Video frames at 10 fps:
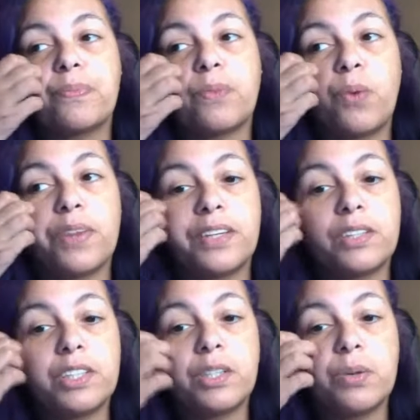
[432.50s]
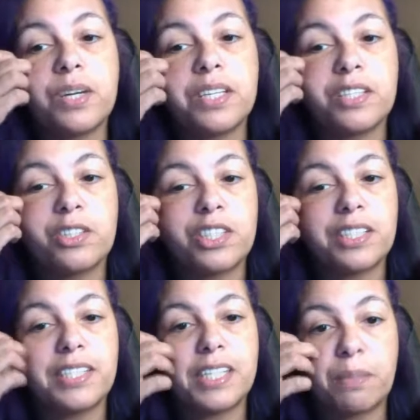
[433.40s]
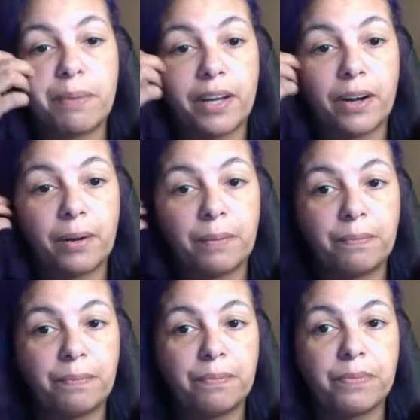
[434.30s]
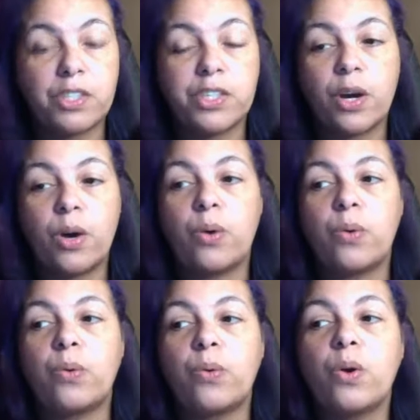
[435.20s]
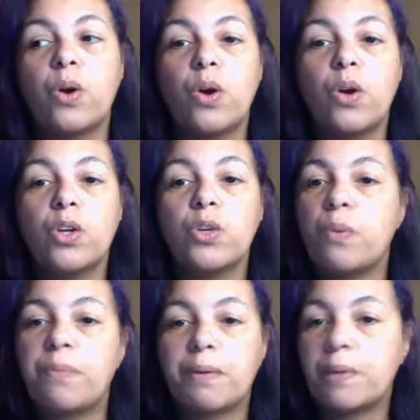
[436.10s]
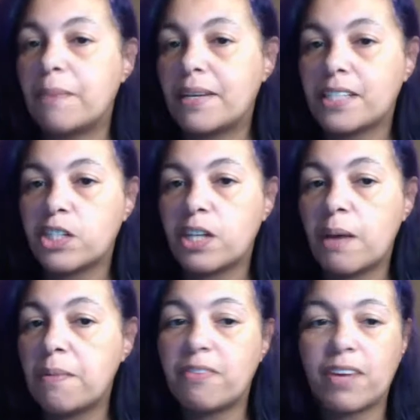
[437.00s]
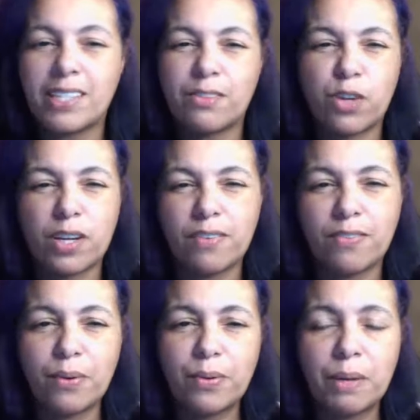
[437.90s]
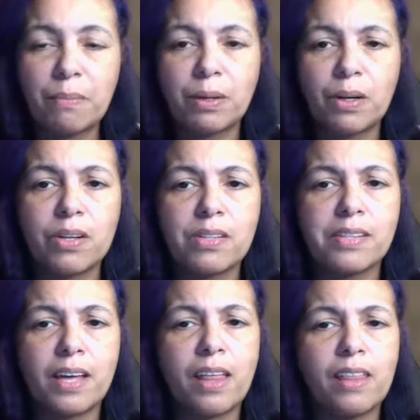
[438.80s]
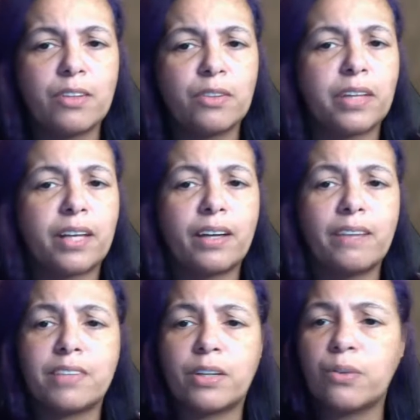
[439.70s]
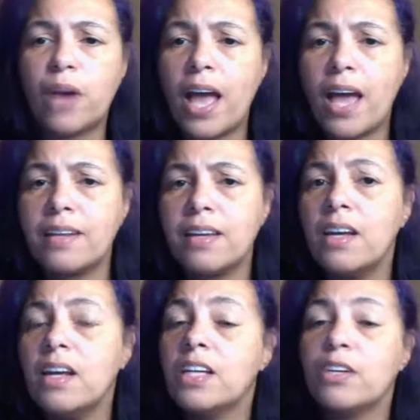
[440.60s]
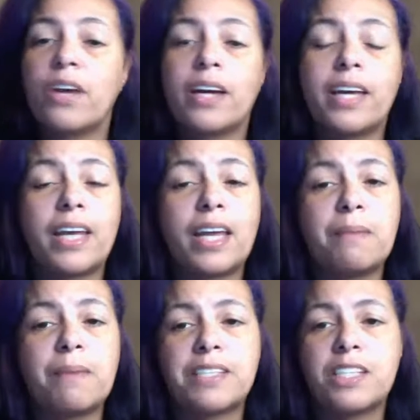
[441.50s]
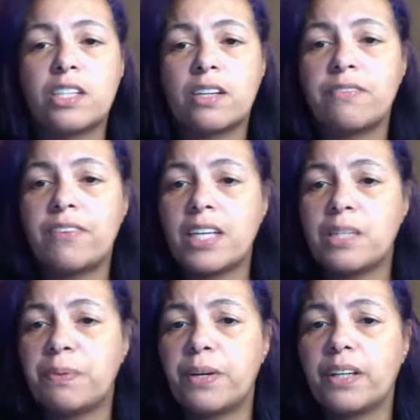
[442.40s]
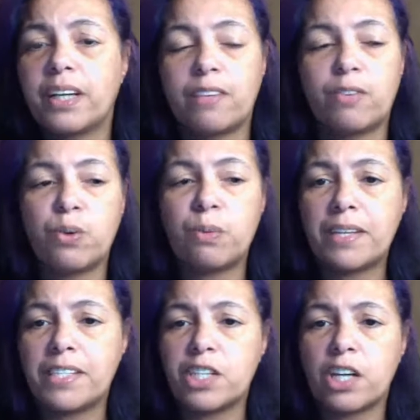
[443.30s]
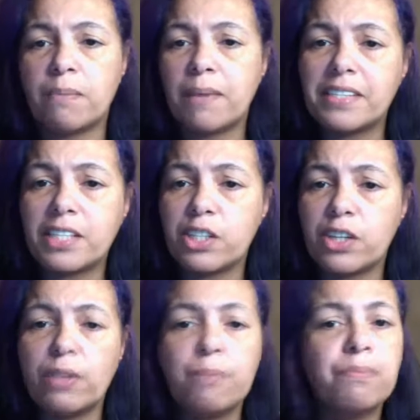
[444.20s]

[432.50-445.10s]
what they'll do is they'll just disappear. So you won't be able to message them. If you guys have traded phone numbers and you're getting left on red, you're not getting any messages on Facebook. Like if you were messaging on Messenger,